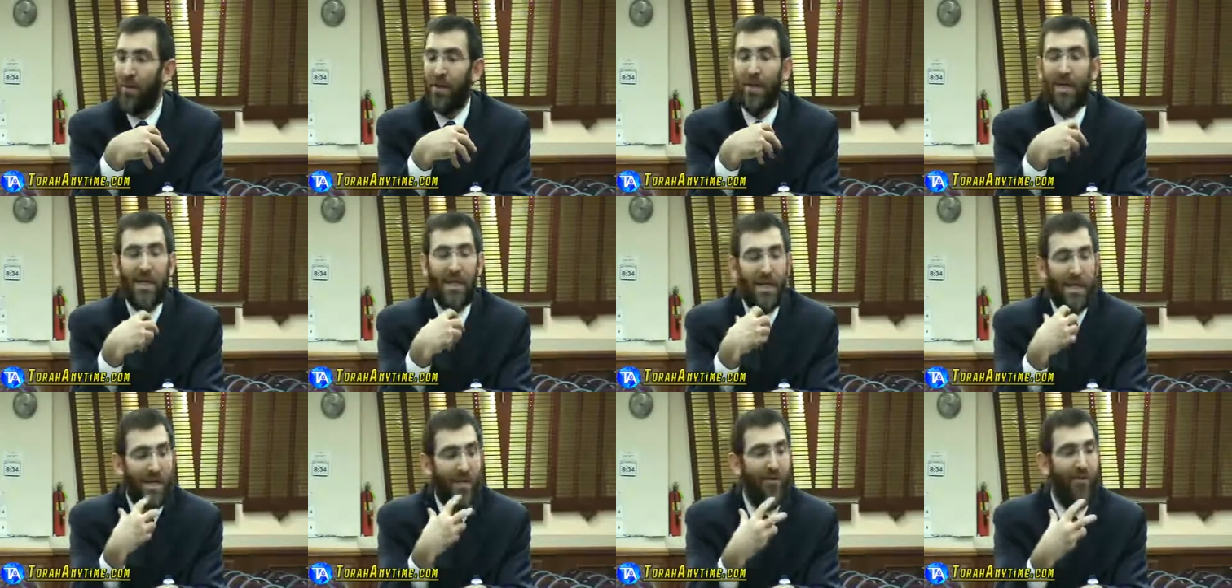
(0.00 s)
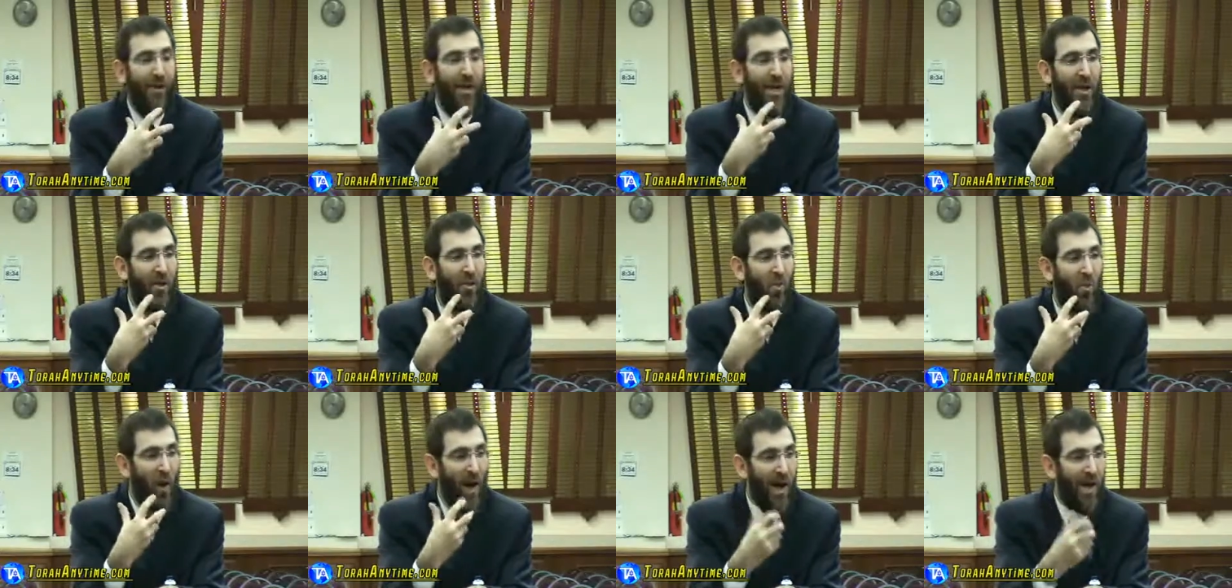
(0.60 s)
But to give
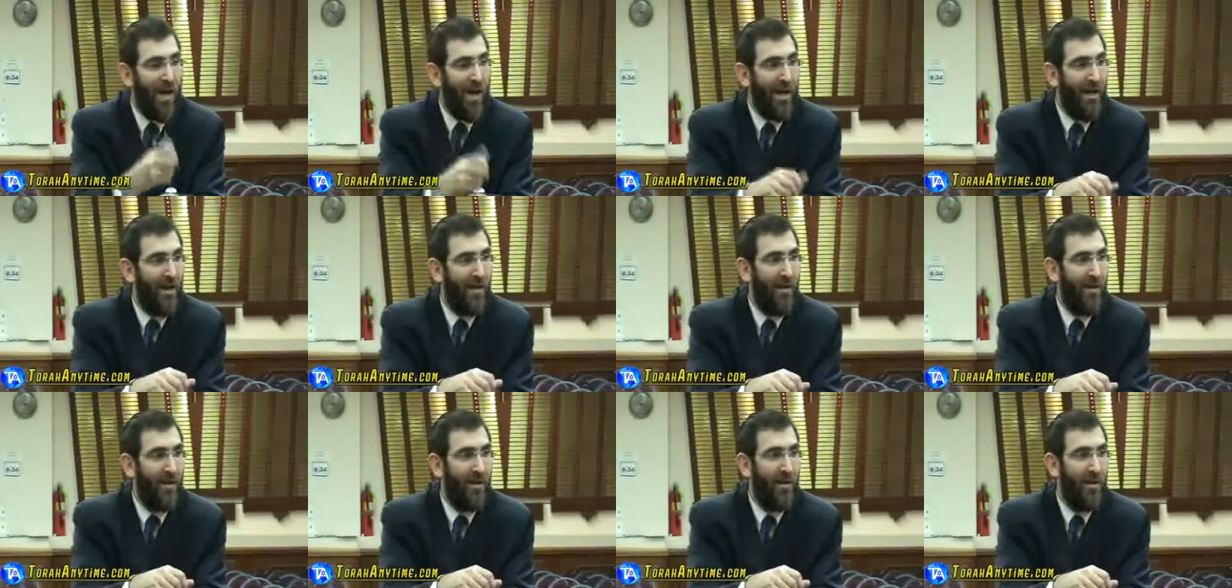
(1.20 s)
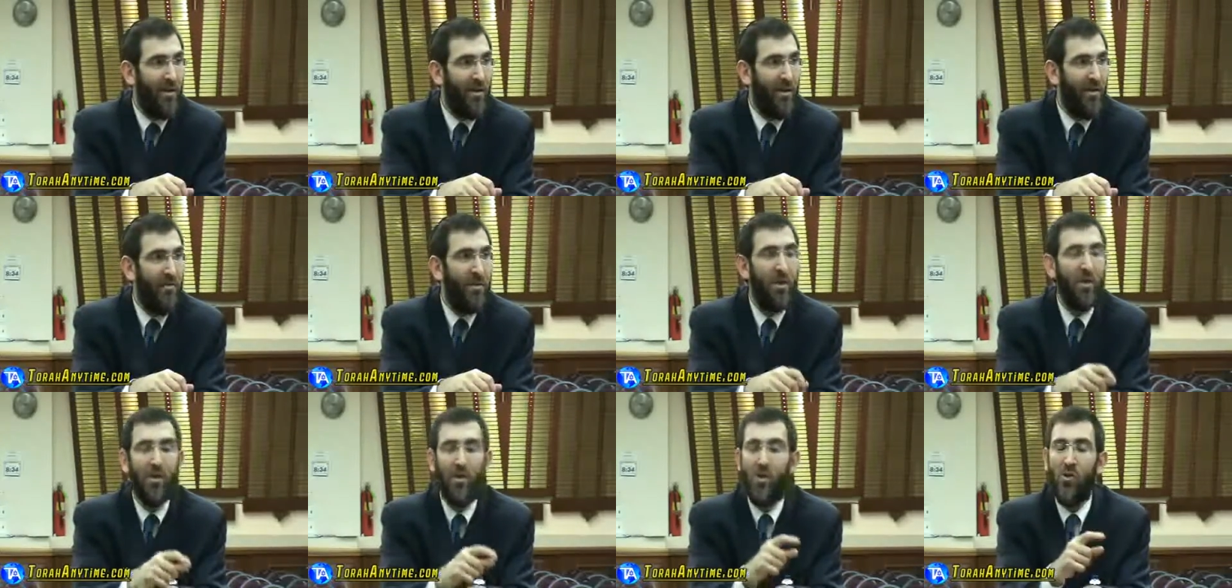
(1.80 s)
it away
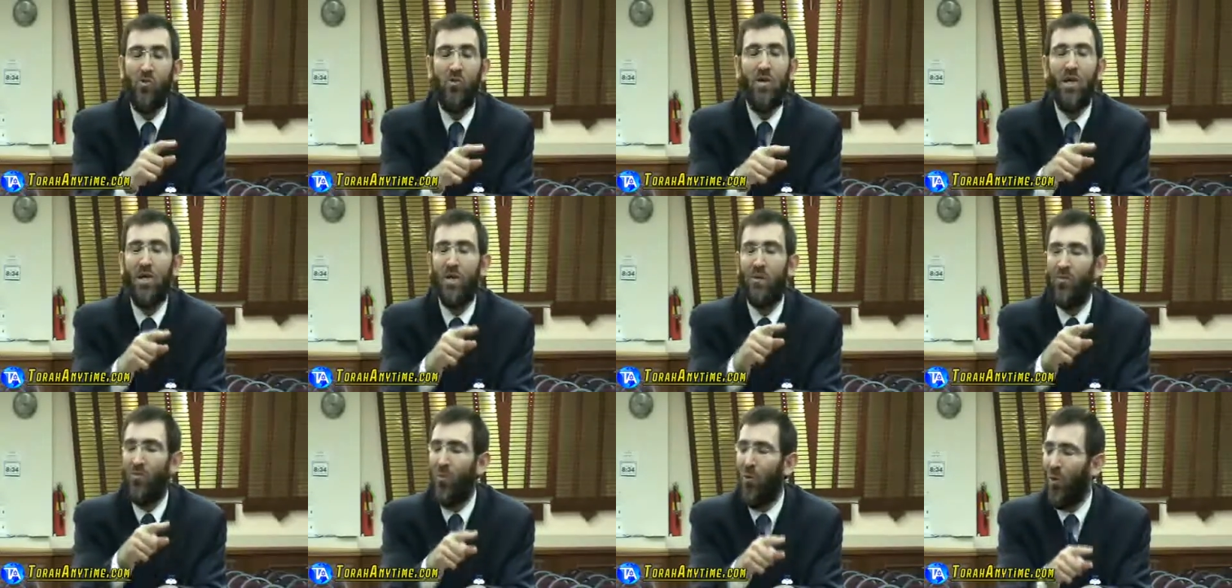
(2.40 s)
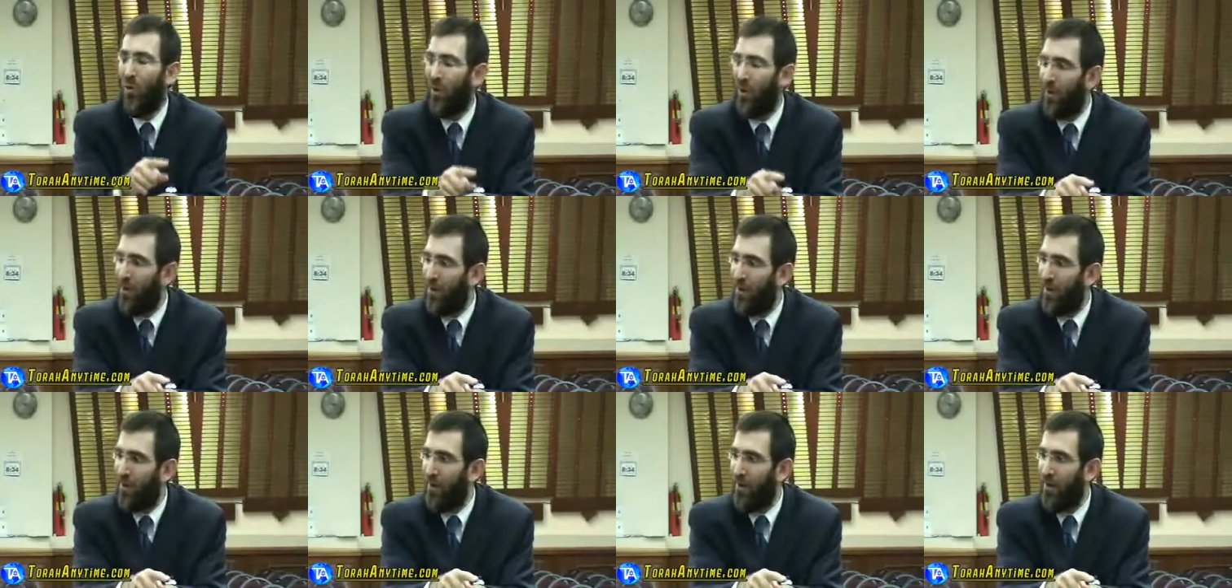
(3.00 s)
because you need it more,
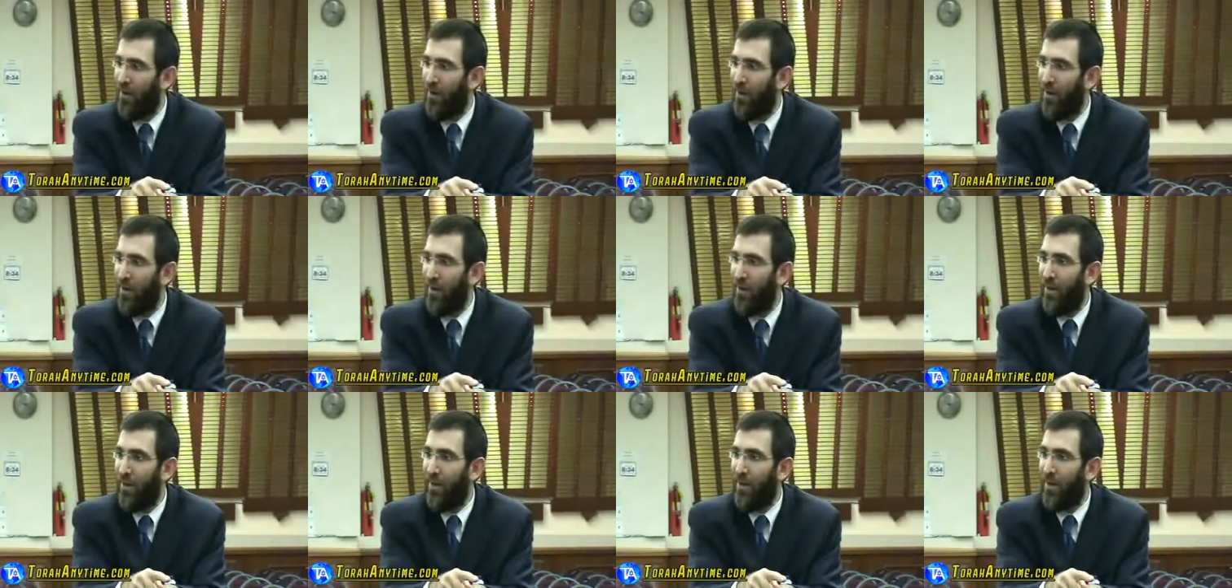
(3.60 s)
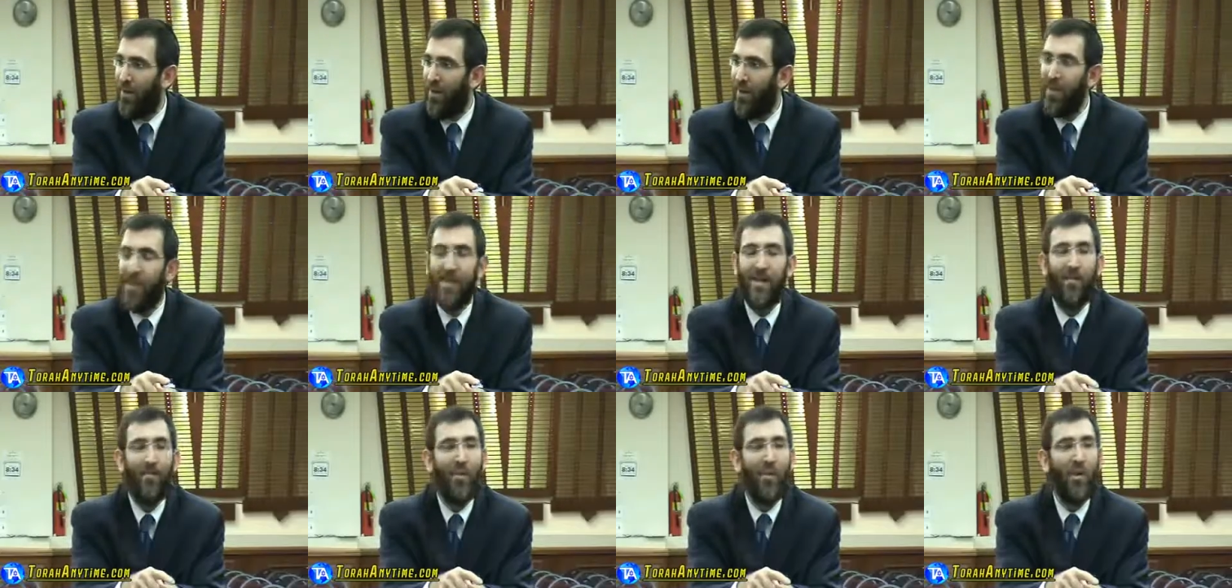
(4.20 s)

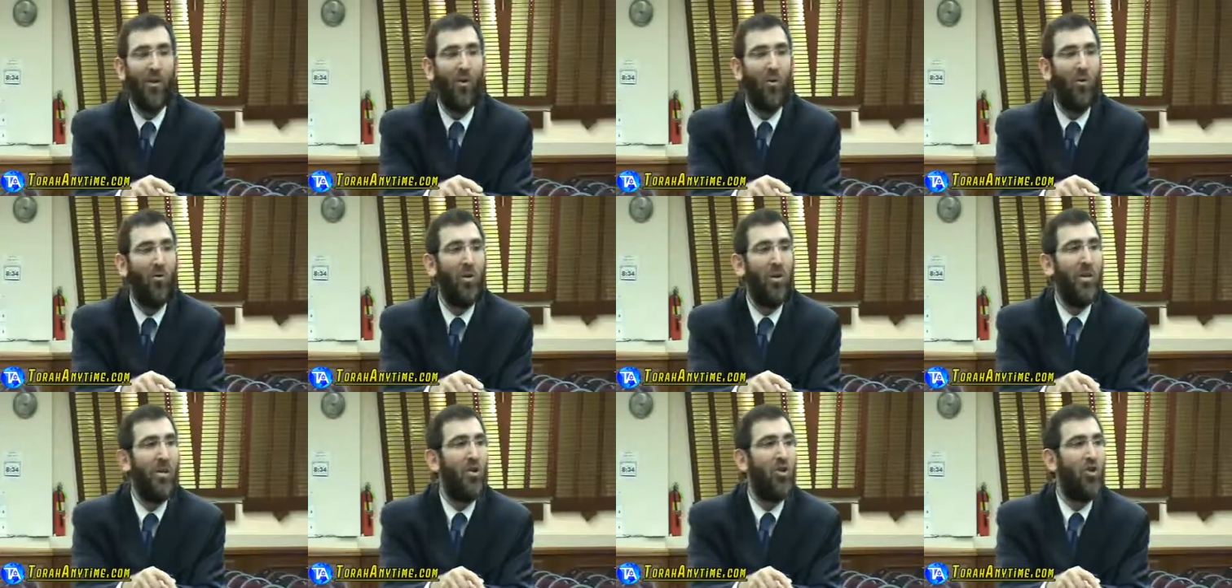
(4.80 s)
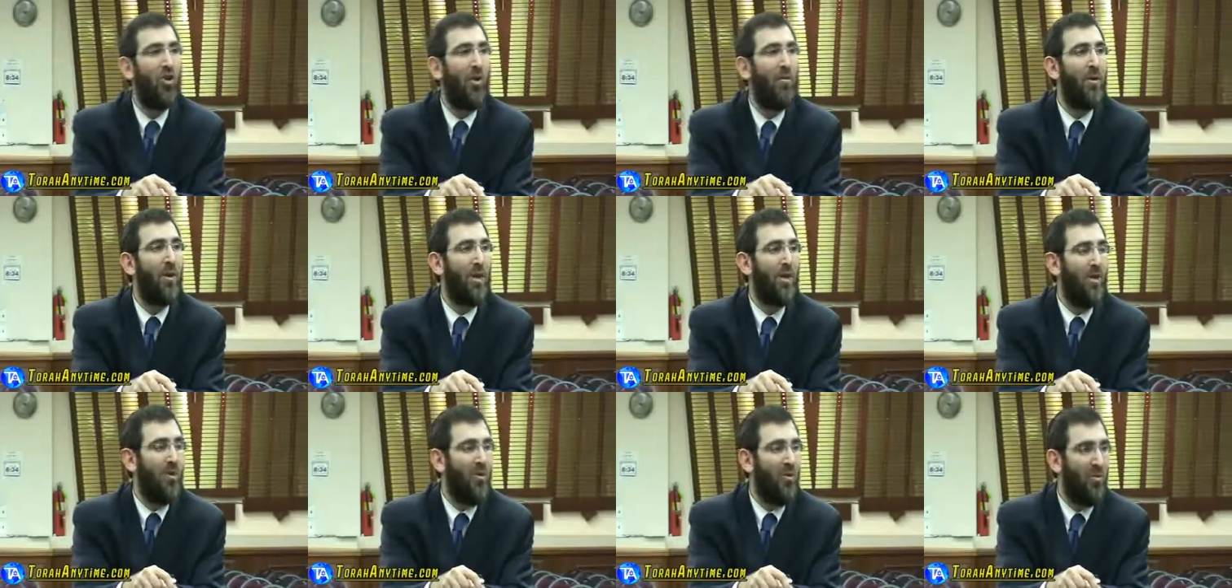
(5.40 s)
that's something that only a
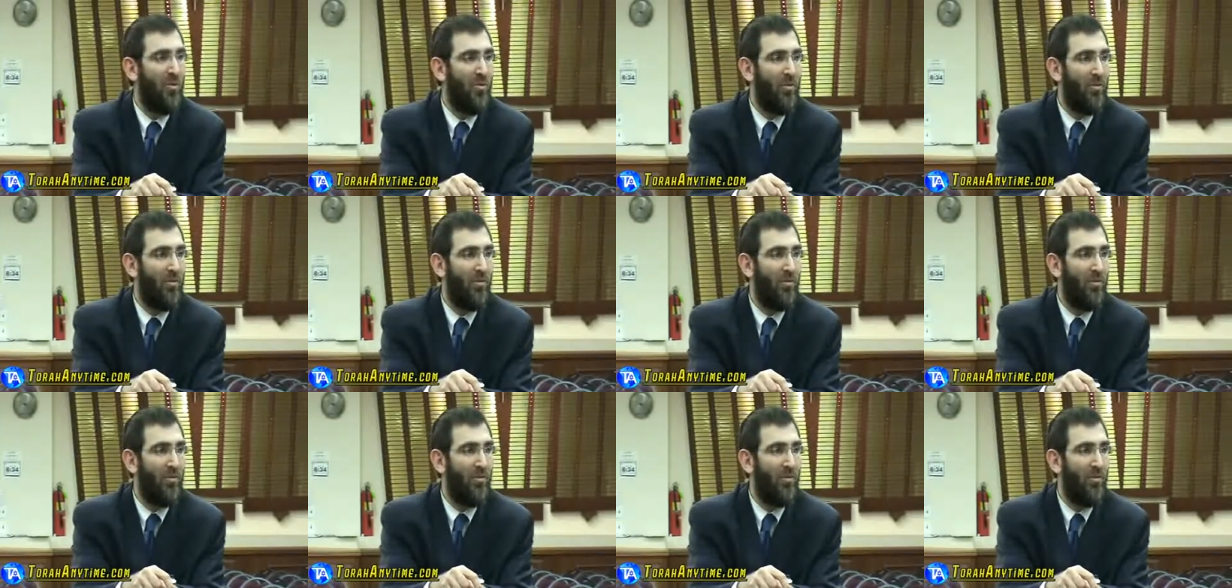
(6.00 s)
neshama can do.